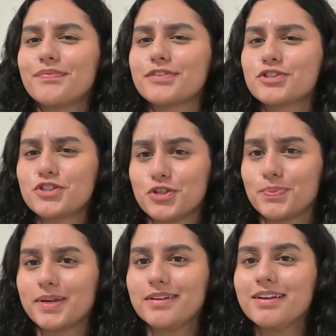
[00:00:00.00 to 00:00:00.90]

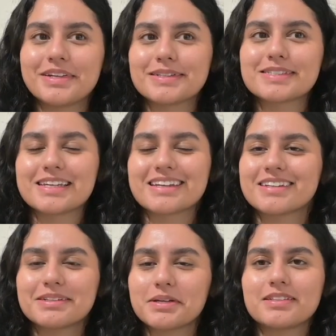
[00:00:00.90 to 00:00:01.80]
stupid and it's like,
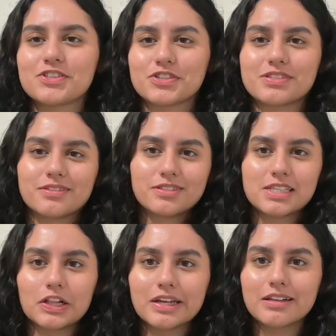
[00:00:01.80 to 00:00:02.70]
it's just
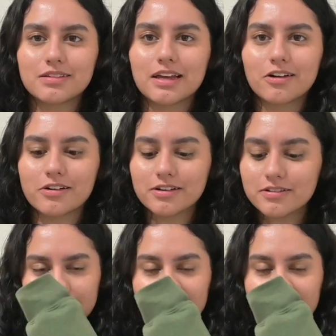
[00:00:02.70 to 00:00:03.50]
silly, lighthearted,